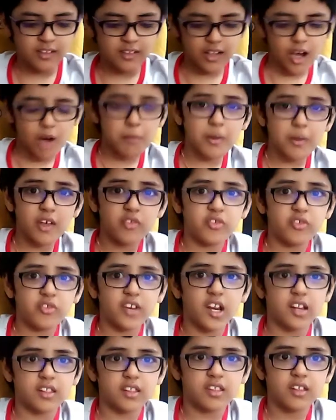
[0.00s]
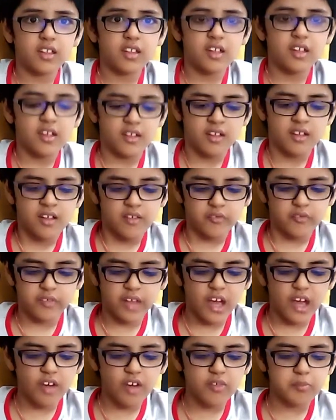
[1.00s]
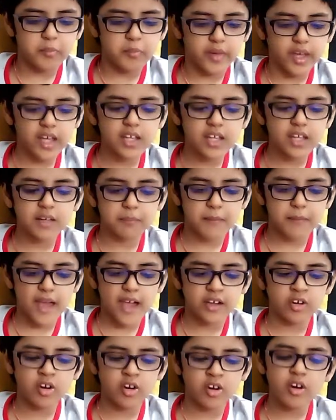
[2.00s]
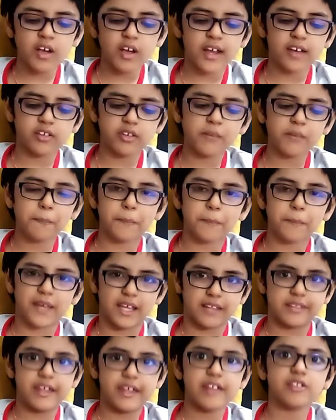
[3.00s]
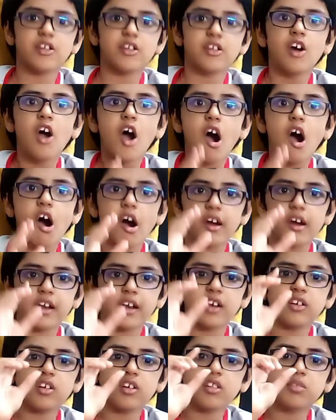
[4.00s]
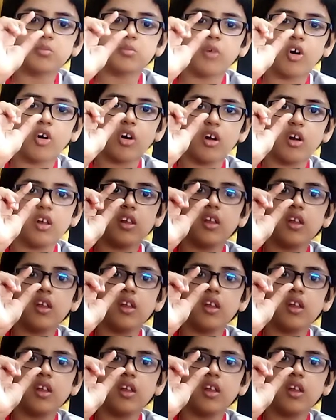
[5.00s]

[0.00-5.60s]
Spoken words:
Now my friends, we have made mango into pieces or into small